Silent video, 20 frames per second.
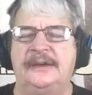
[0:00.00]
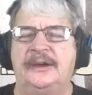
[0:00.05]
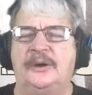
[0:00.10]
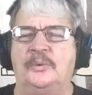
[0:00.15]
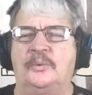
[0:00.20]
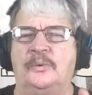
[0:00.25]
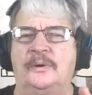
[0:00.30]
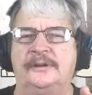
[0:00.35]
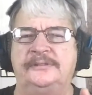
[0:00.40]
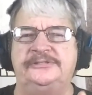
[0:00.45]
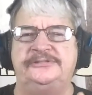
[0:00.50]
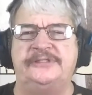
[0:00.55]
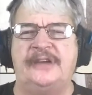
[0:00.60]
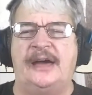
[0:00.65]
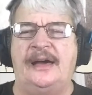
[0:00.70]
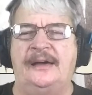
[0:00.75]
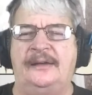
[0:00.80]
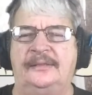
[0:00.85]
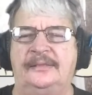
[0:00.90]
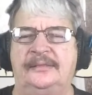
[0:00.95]
Once
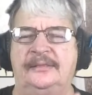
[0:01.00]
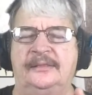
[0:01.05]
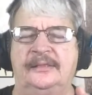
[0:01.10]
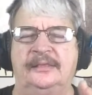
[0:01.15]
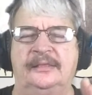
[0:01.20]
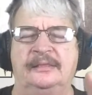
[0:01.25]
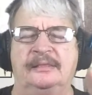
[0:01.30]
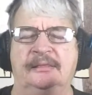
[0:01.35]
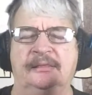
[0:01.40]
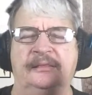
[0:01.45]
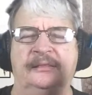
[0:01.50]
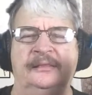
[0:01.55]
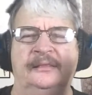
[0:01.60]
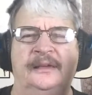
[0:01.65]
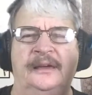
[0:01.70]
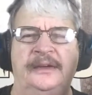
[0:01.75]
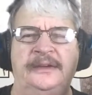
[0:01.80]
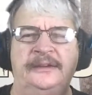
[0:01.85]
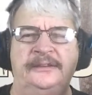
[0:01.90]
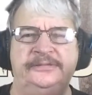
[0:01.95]
I
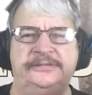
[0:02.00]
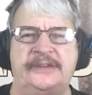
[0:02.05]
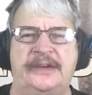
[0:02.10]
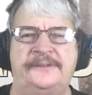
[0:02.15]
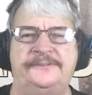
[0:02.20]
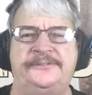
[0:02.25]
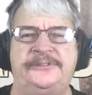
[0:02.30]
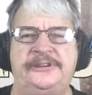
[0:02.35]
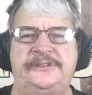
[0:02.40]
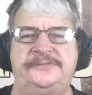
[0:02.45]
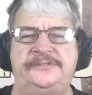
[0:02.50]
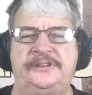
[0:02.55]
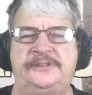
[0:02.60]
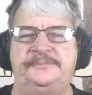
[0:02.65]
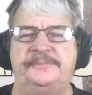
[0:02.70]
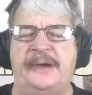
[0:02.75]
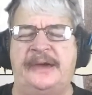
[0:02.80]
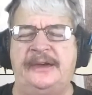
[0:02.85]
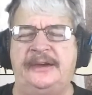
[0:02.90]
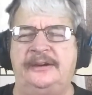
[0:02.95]
hit that
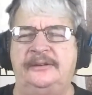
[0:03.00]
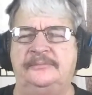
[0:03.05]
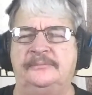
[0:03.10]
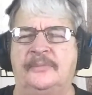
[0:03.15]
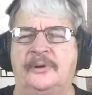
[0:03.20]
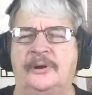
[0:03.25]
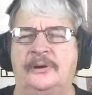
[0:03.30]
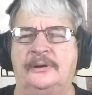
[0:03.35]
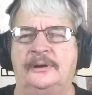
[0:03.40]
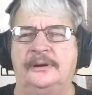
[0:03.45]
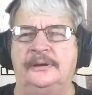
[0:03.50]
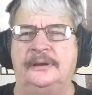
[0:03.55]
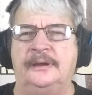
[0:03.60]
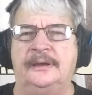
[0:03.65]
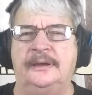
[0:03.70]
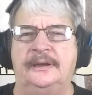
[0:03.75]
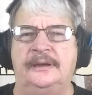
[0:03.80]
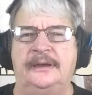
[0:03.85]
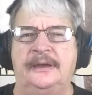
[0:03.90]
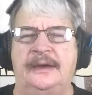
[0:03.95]
50-pound mark,
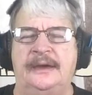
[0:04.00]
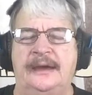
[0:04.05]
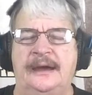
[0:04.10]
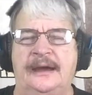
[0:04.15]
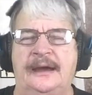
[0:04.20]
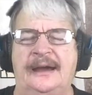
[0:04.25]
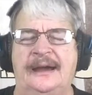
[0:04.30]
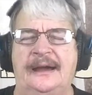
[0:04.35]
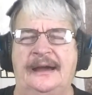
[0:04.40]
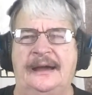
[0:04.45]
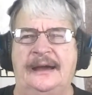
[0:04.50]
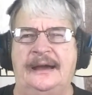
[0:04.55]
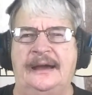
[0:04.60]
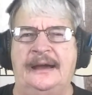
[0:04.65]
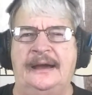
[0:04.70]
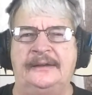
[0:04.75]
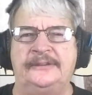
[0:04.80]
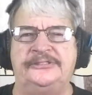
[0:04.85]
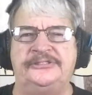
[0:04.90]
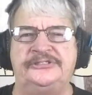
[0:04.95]

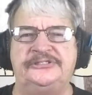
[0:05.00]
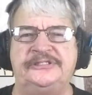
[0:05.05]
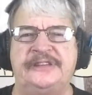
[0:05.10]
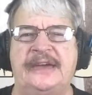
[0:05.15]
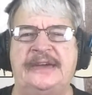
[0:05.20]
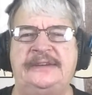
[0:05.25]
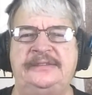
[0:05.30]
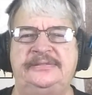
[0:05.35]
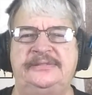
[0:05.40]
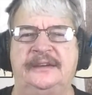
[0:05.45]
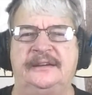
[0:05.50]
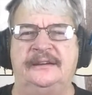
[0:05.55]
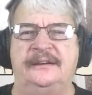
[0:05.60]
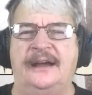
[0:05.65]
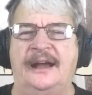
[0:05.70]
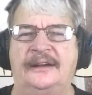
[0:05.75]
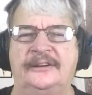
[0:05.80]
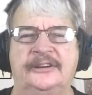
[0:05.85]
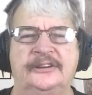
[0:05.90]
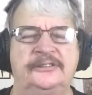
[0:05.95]
I stayed there.
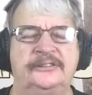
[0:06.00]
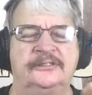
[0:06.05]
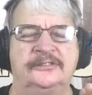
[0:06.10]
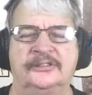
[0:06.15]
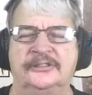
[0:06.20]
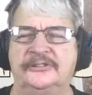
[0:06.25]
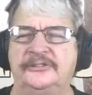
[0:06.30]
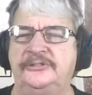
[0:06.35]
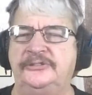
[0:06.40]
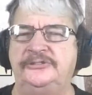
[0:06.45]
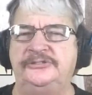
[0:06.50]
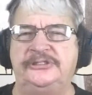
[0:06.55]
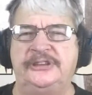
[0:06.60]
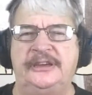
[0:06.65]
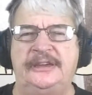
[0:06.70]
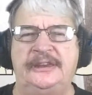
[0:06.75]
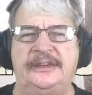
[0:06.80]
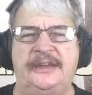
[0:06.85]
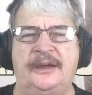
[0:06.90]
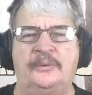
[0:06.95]
I couldn't lose
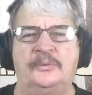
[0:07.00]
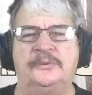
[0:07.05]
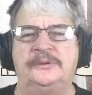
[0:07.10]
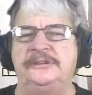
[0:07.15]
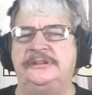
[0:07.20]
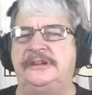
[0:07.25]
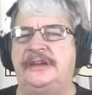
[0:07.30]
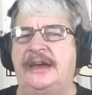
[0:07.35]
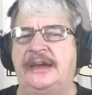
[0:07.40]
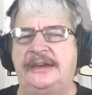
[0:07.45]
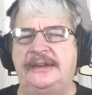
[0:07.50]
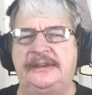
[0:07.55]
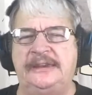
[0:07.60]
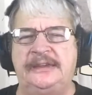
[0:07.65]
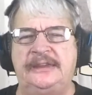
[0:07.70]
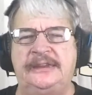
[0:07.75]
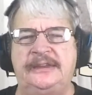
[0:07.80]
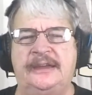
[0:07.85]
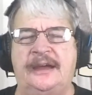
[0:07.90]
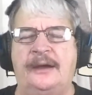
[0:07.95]
any. I wouldn't gain
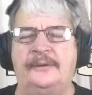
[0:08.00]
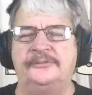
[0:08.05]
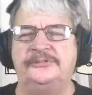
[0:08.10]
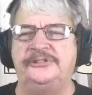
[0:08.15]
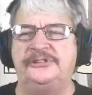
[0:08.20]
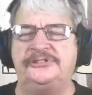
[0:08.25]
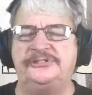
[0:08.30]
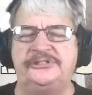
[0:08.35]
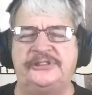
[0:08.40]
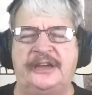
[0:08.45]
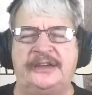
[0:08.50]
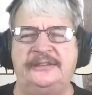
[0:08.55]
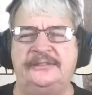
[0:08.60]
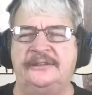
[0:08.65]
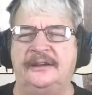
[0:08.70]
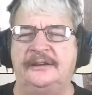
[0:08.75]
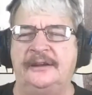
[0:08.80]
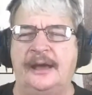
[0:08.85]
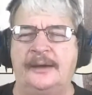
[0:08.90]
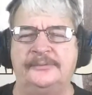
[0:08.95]
any. I was just staying
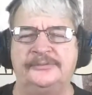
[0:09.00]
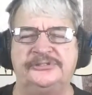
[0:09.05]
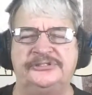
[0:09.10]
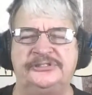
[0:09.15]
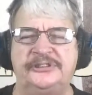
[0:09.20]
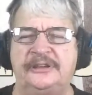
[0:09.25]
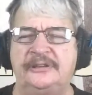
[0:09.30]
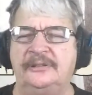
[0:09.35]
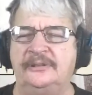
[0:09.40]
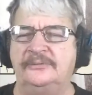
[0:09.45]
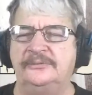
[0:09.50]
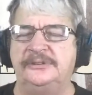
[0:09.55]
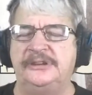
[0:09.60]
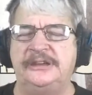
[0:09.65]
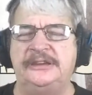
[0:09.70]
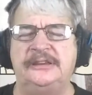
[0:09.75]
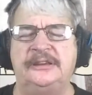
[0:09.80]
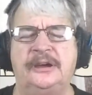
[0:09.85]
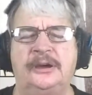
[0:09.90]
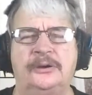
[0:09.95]
there. And I was still on
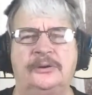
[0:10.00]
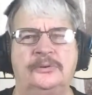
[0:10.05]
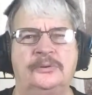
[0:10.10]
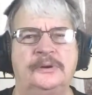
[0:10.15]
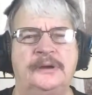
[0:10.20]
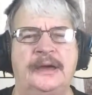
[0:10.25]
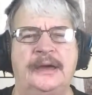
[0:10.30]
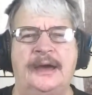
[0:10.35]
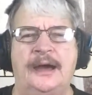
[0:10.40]
keto.